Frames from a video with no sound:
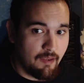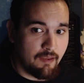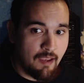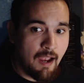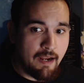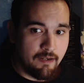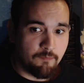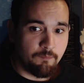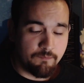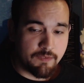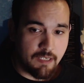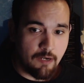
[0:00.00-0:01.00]
kind of
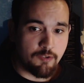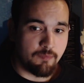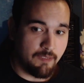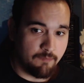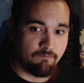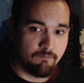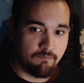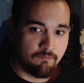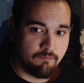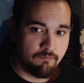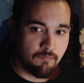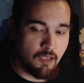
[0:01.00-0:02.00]
scares me.
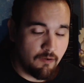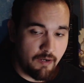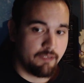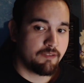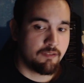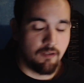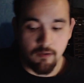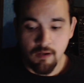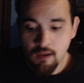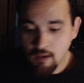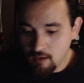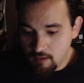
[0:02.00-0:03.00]
All right, so
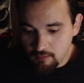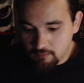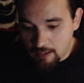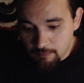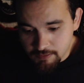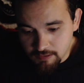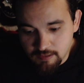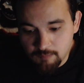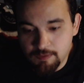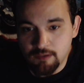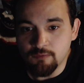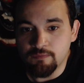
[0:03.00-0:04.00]
that was the
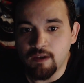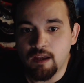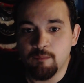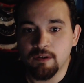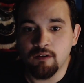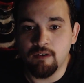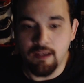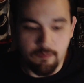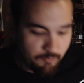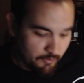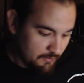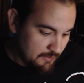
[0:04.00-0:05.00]
CPU fan. I'm gonna go ahead and
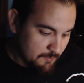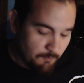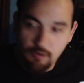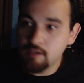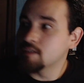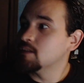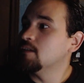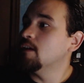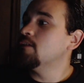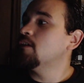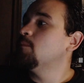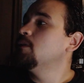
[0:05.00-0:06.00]
put these parts
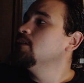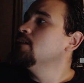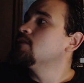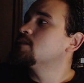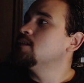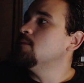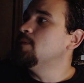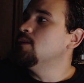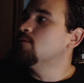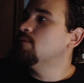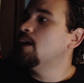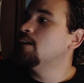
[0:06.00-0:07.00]
together. I'm gonna leave the
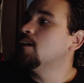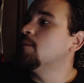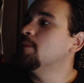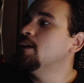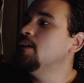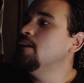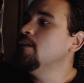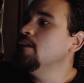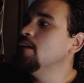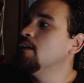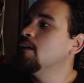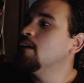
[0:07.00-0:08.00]
CPU fan up
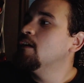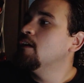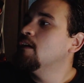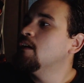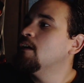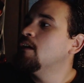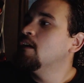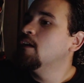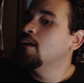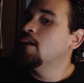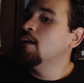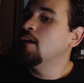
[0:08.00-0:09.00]
here.
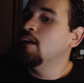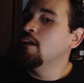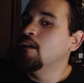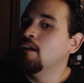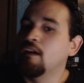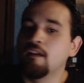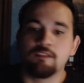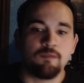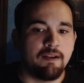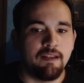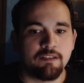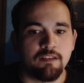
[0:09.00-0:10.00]
It's
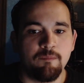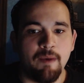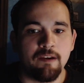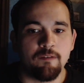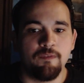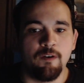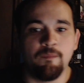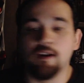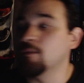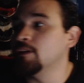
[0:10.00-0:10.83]
right next to the microphone, by the way,